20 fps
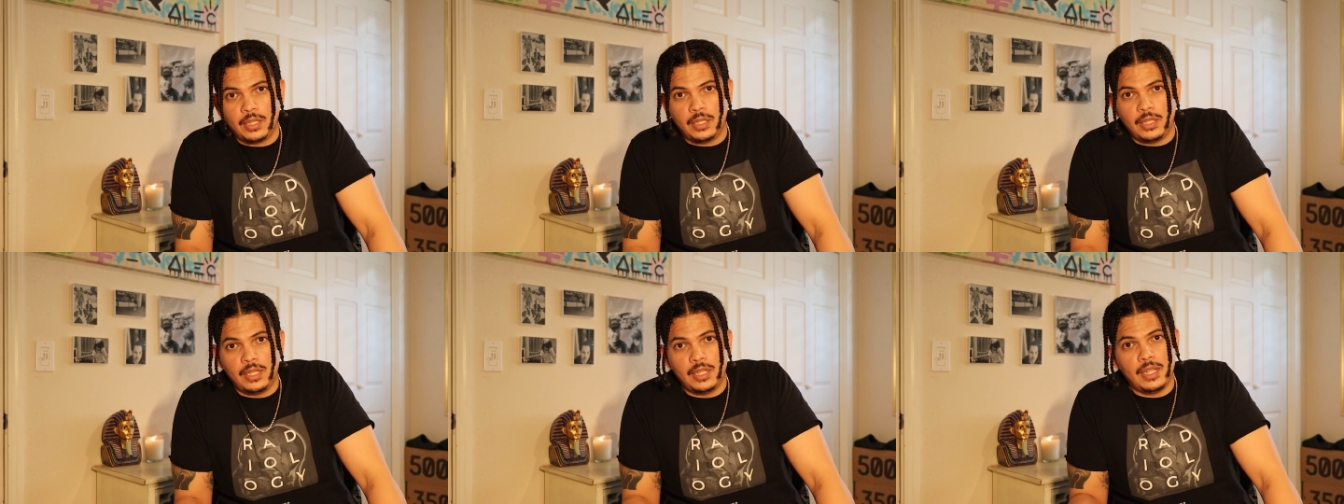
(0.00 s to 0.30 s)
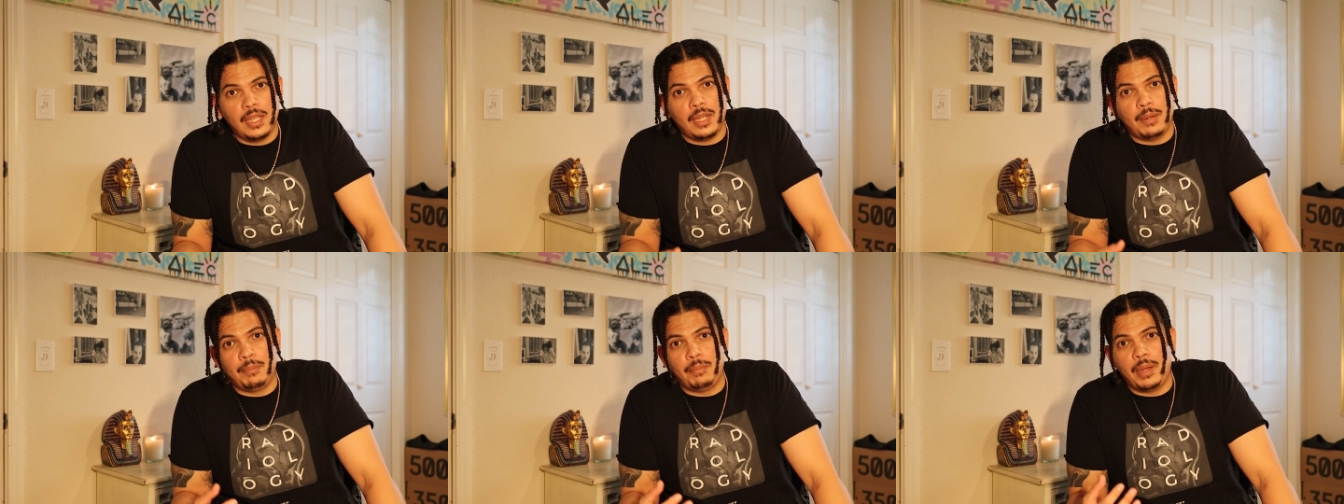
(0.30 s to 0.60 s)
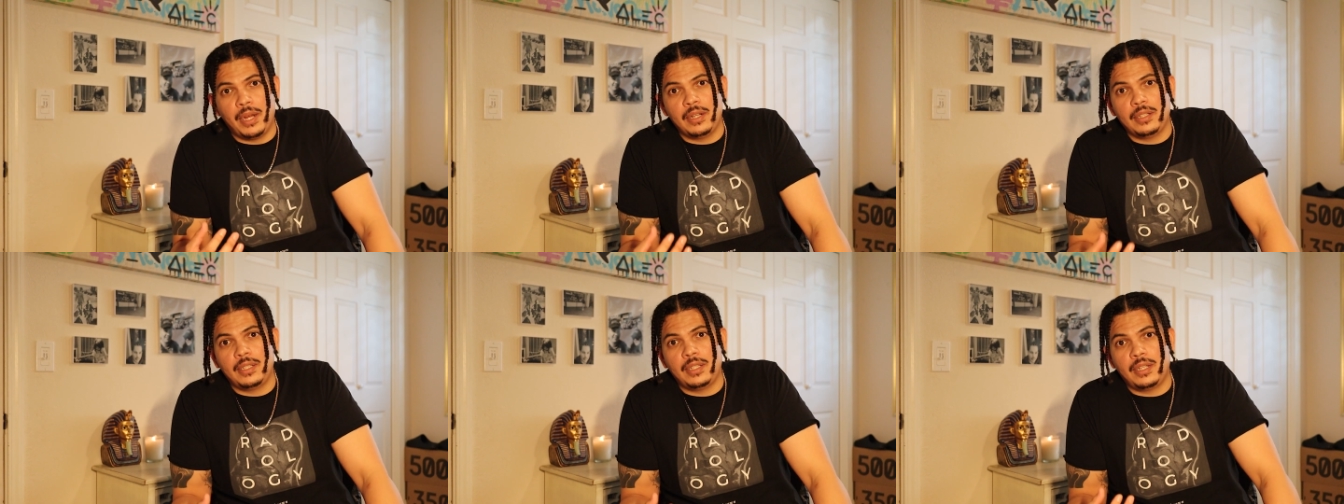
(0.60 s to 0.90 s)
He had
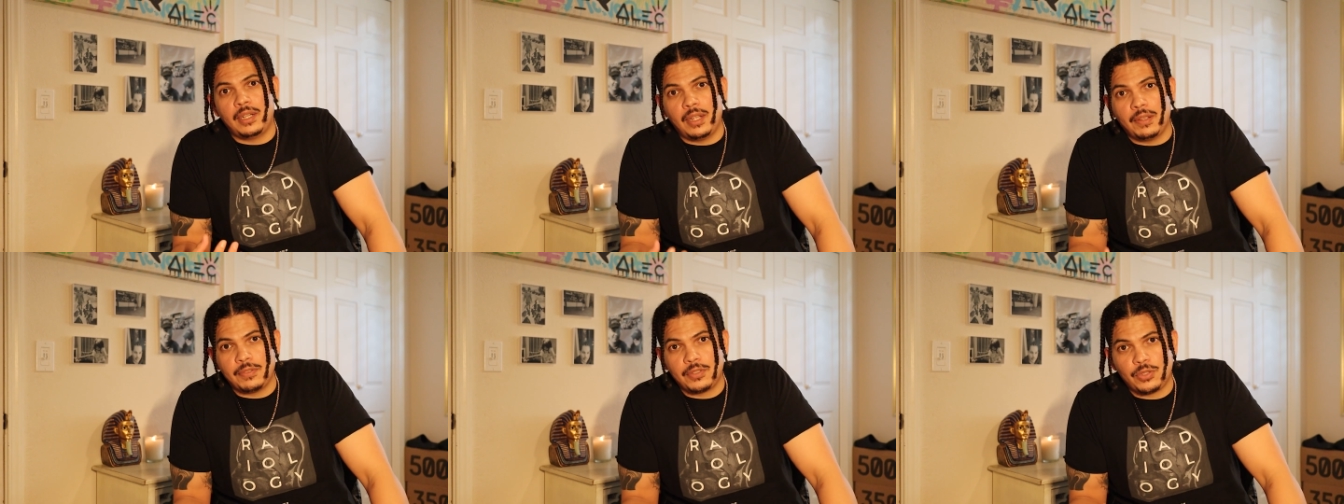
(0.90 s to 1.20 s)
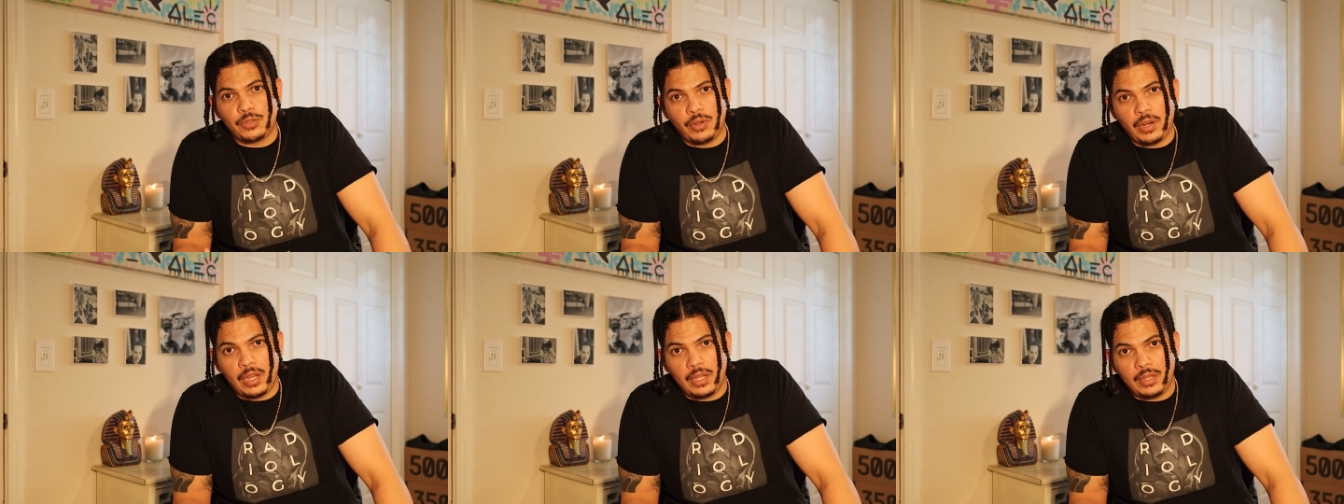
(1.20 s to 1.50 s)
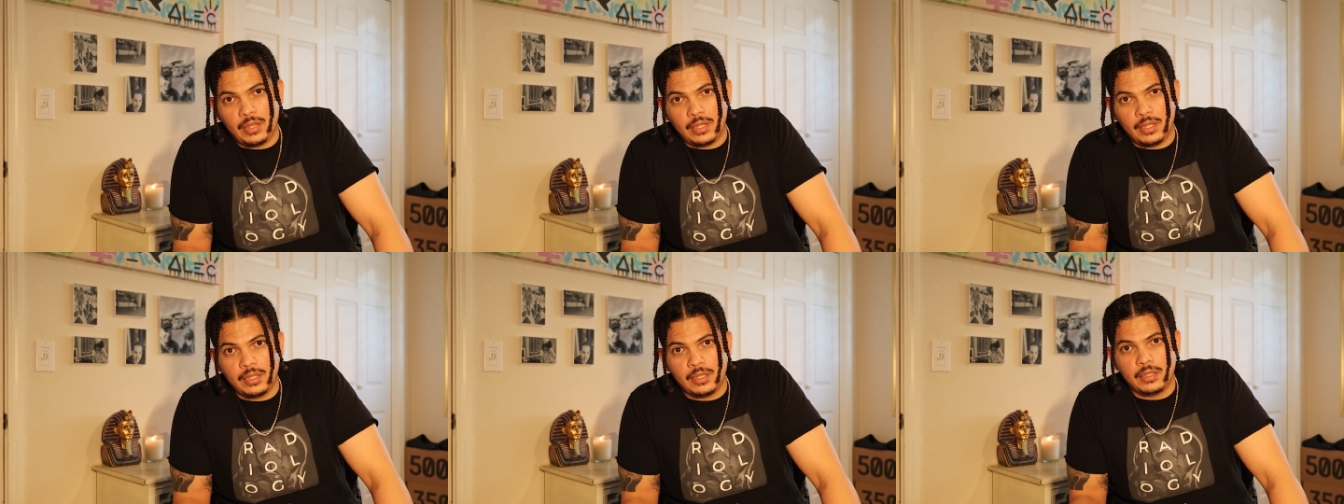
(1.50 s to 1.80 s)
barely enough
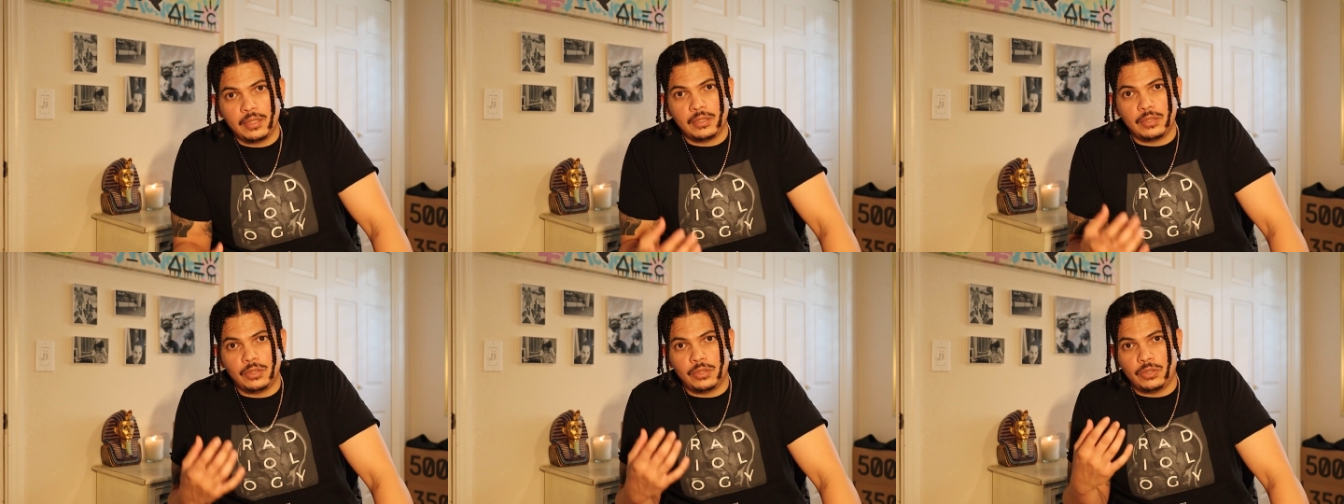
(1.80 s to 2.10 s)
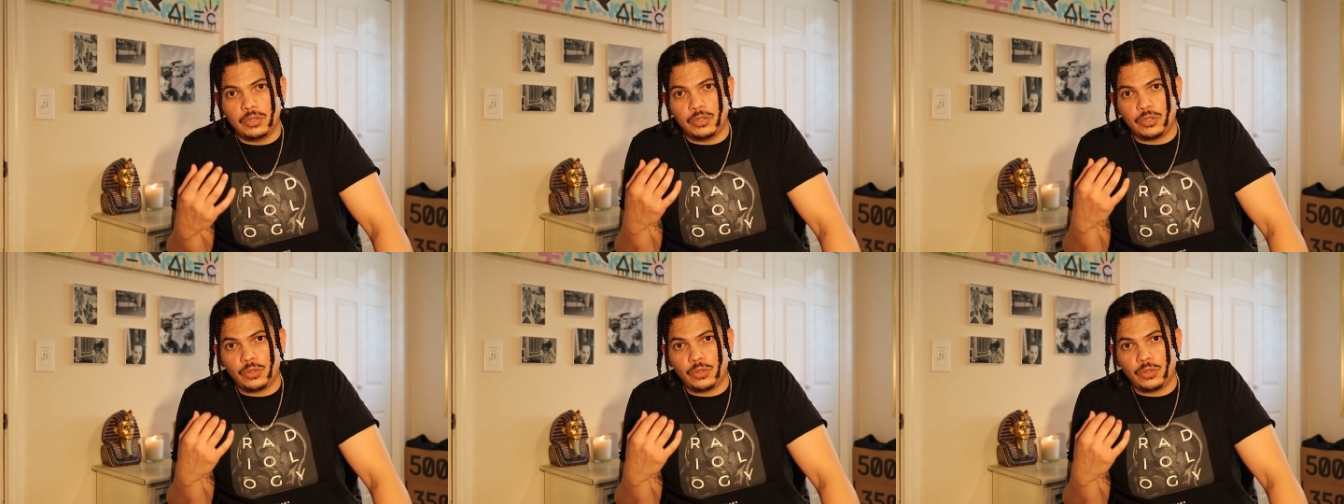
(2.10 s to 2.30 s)
strength to